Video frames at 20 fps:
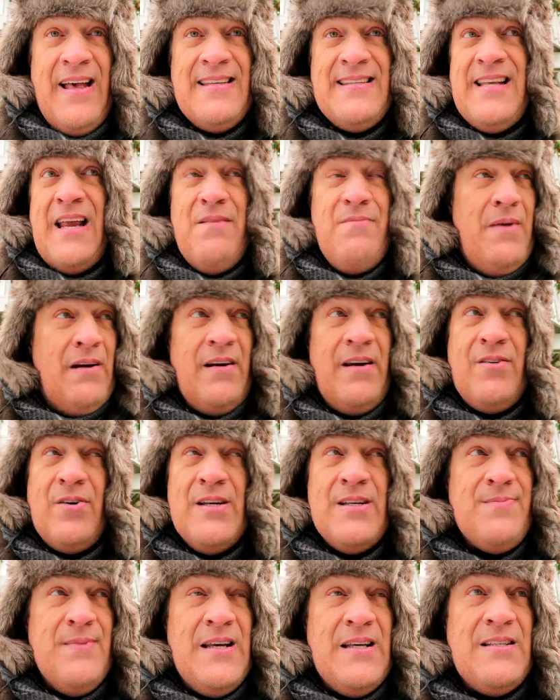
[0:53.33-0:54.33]
that saying Merry
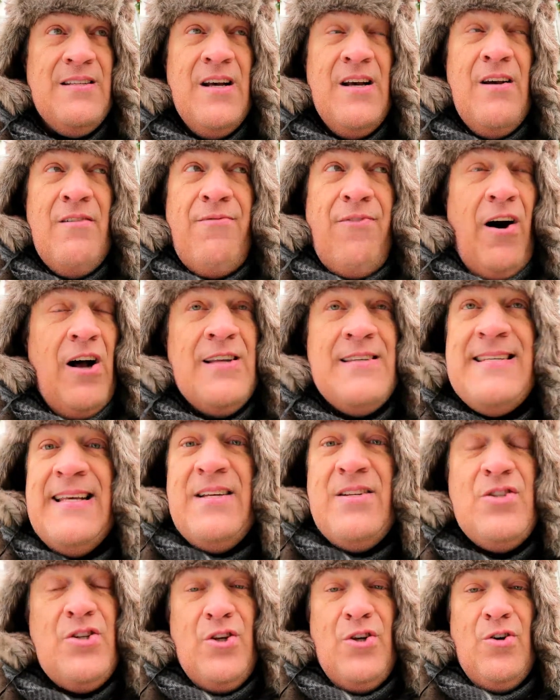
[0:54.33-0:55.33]
Christmas falls
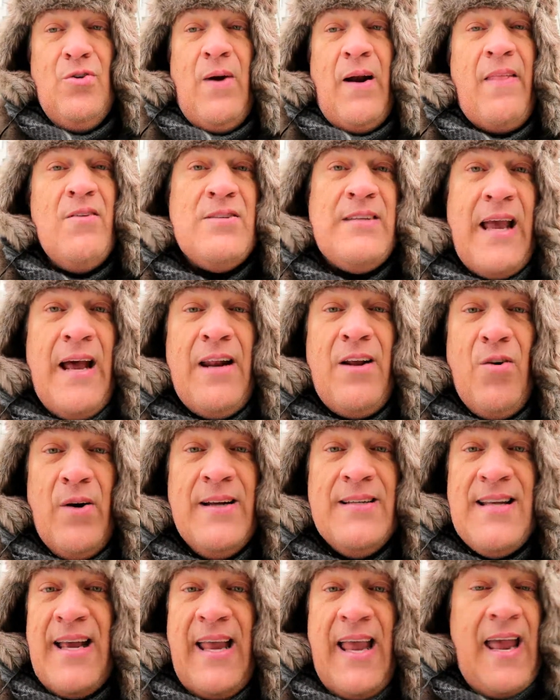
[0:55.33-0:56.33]
into one of those
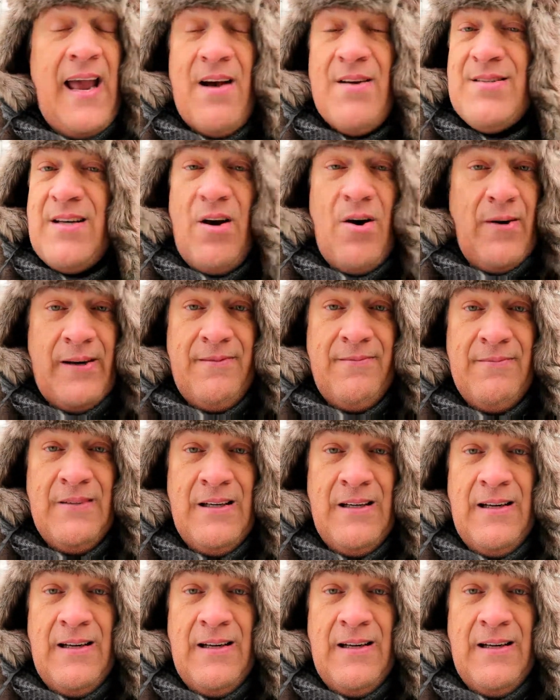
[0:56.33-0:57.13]
categories like, hey, how's it going?